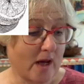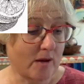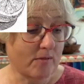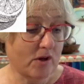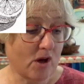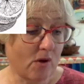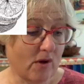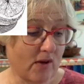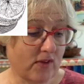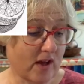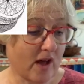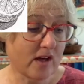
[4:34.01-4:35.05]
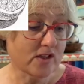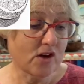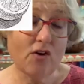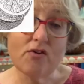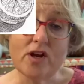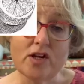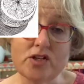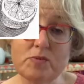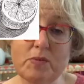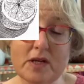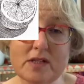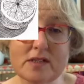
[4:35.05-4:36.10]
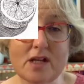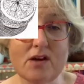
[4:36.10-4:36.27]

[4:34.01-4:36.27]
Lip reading: you know, and the cut orange, because they're